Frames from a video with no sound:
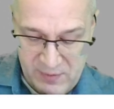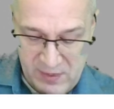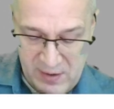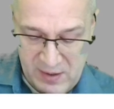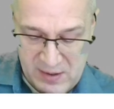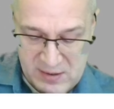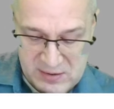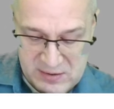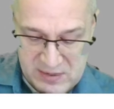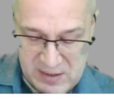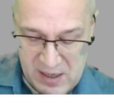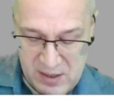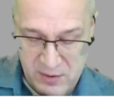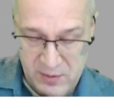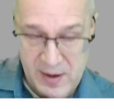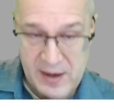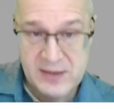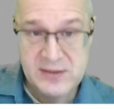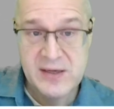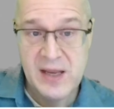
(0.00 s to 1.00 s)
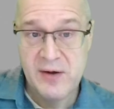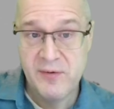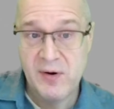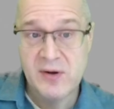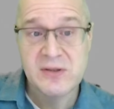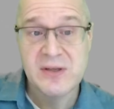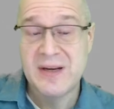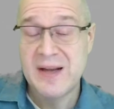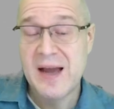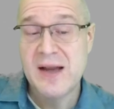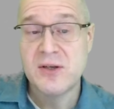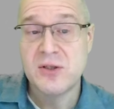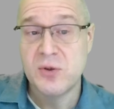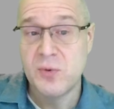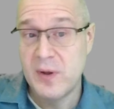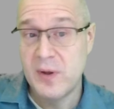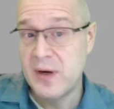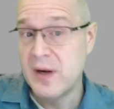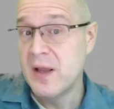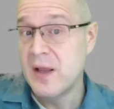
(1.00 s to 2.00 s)
these cyclohexane rings attached
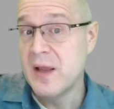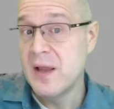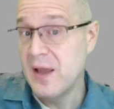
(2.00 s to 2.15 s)
to it.